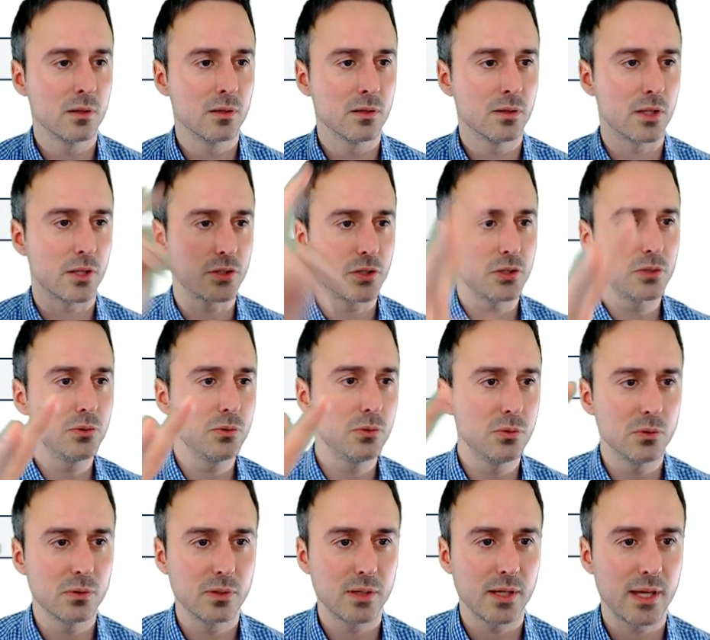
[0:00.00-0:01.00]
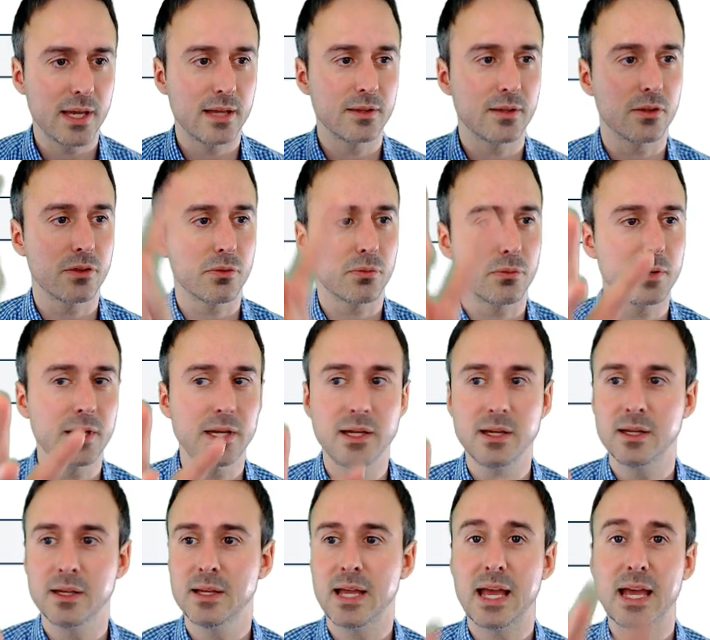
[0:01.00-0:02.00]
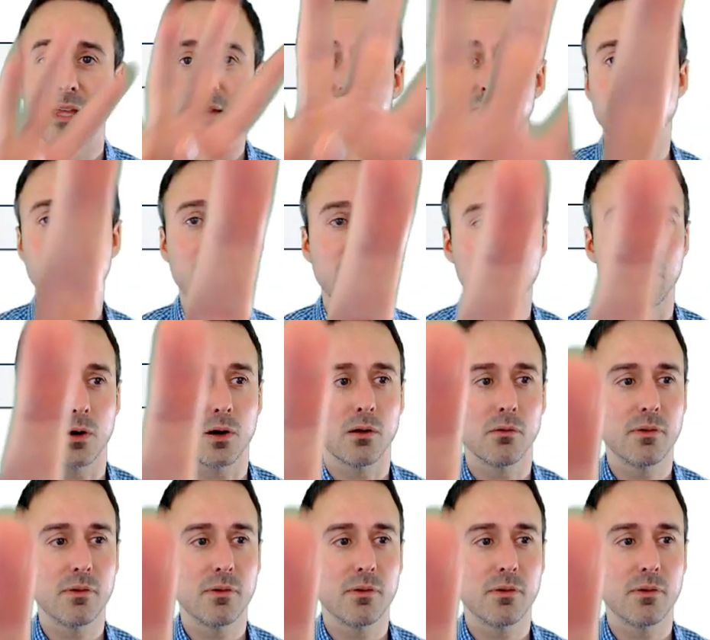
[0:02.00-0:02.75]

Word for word: the 2, and the 3, and the 4.